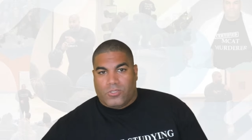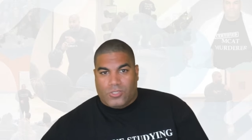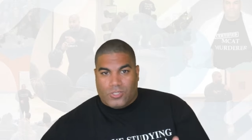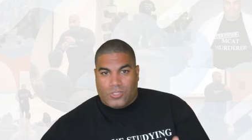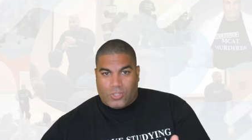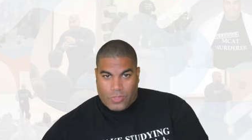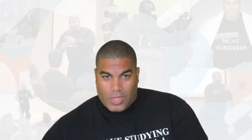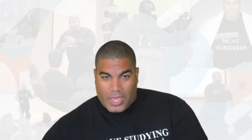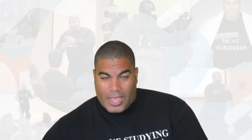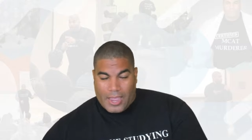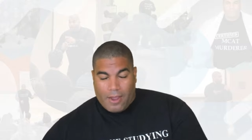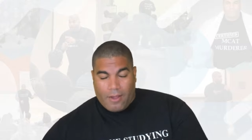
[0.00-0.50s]

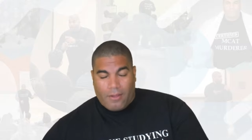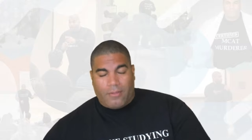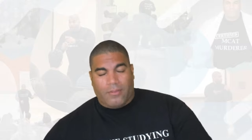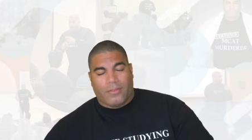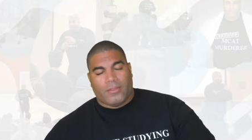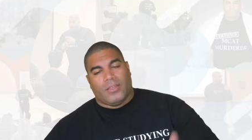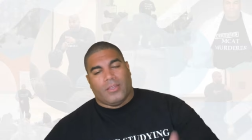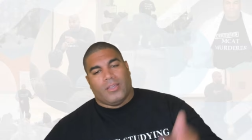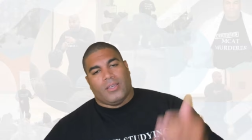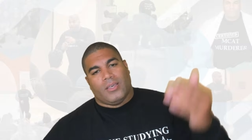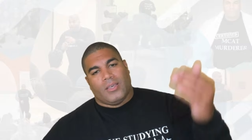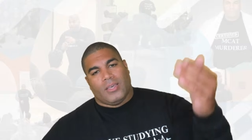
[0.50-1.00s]
So there,
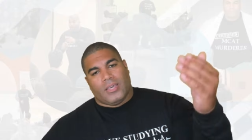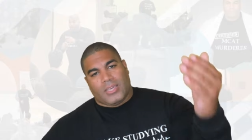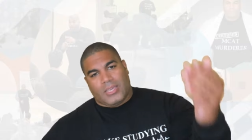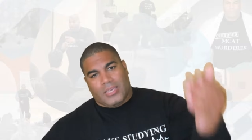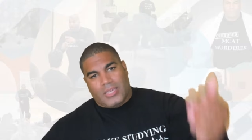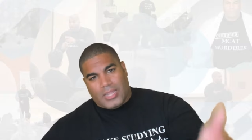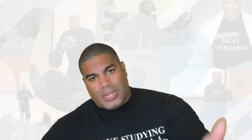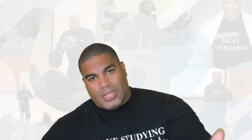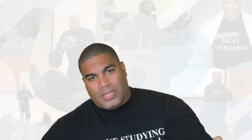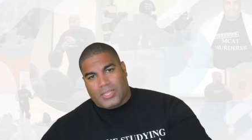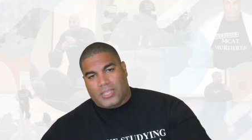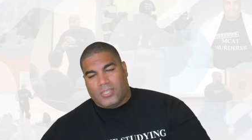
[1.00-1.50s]

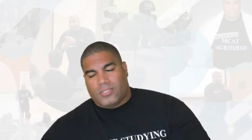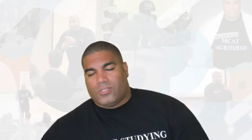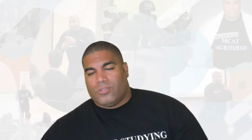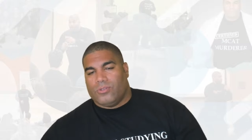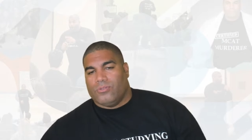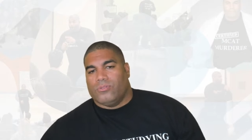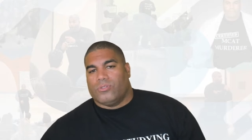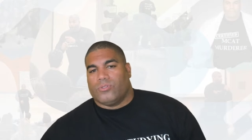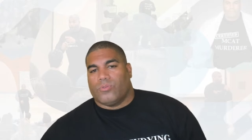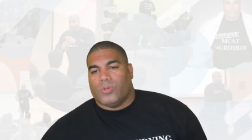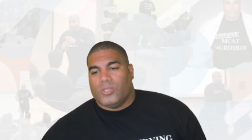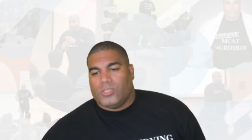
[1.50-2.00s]
getting these
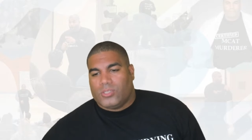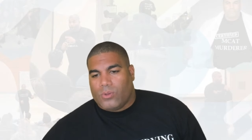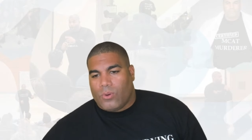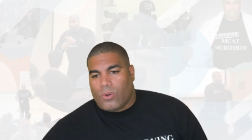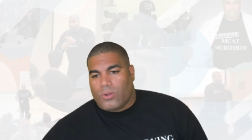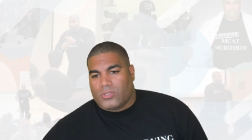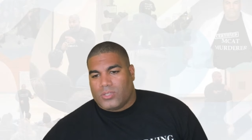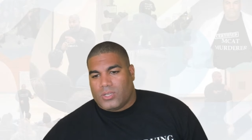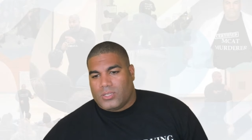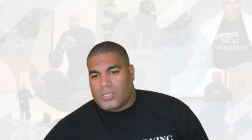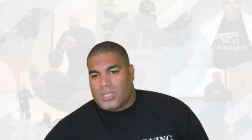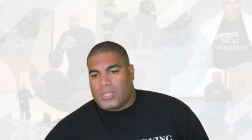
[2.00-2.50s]
students
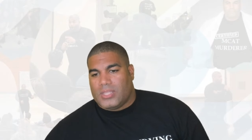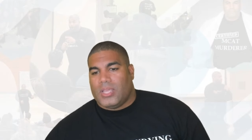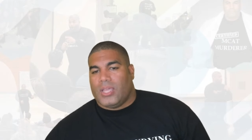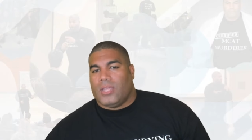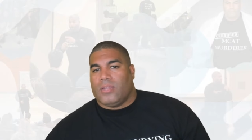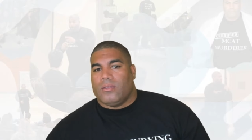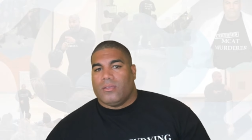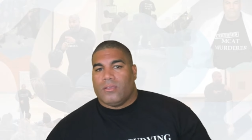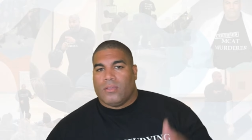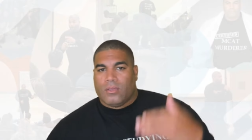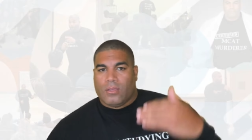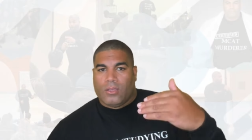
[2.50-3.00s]
resources and
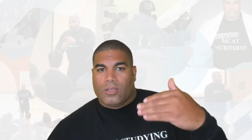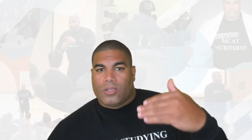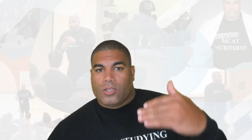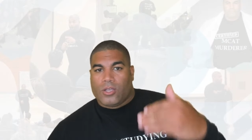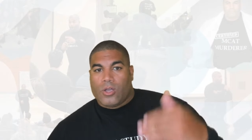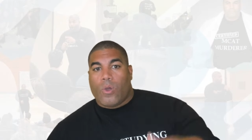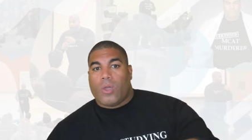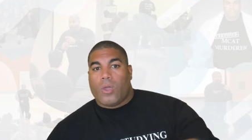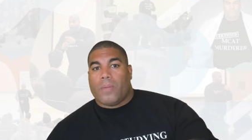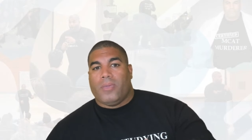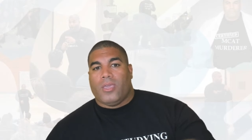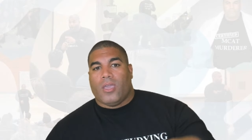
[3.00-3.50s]
then
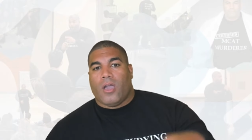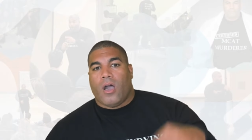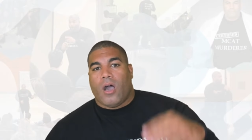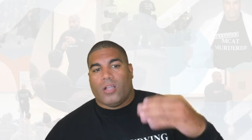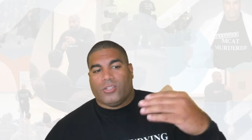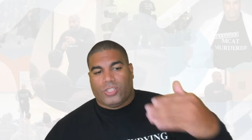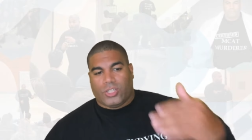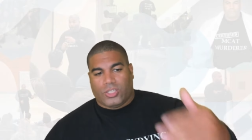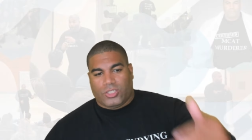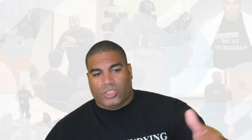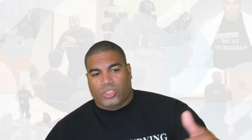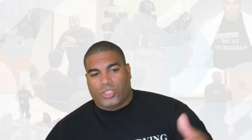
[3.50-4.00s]
going
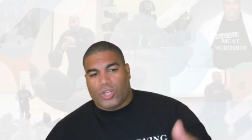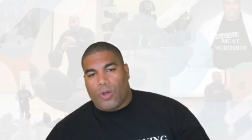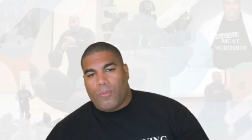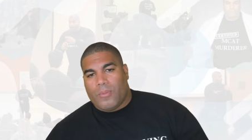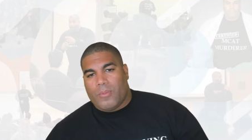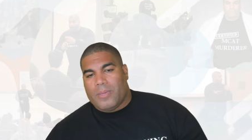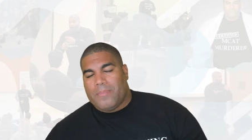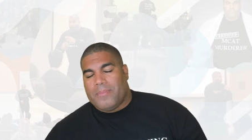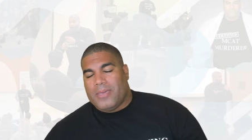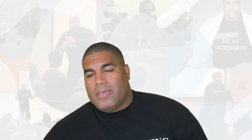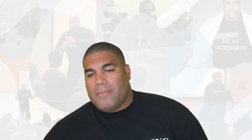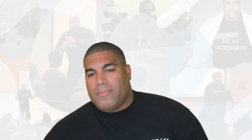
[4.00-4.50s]
beyond just show
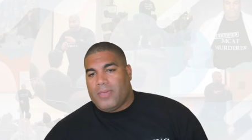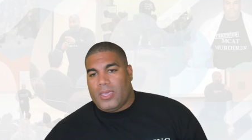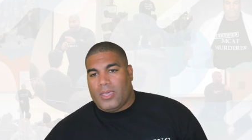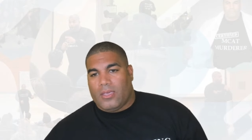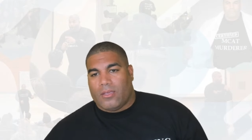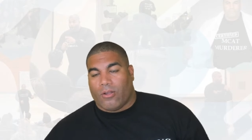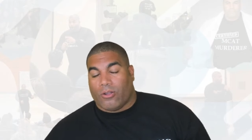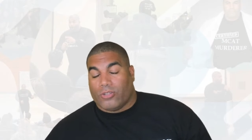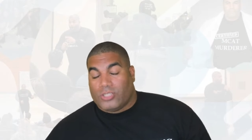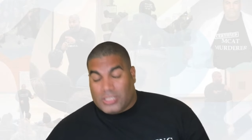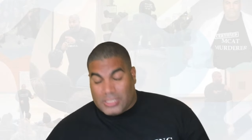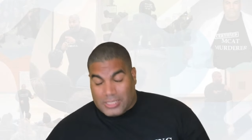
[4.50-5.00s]
me be me
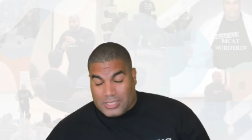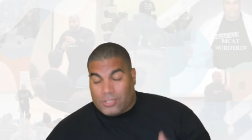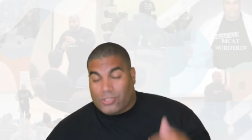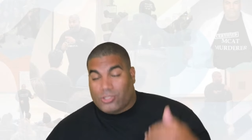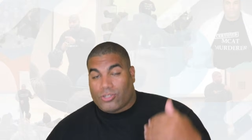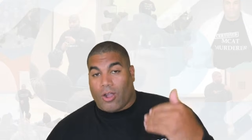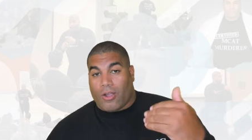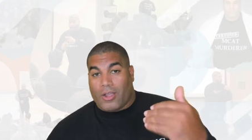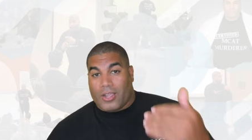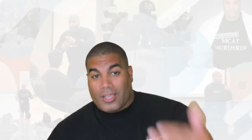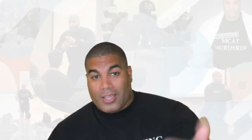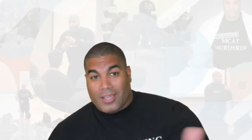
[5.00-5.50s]
or
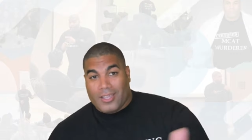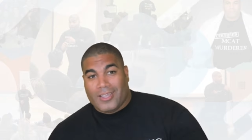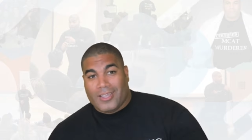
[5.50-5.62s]
sorry,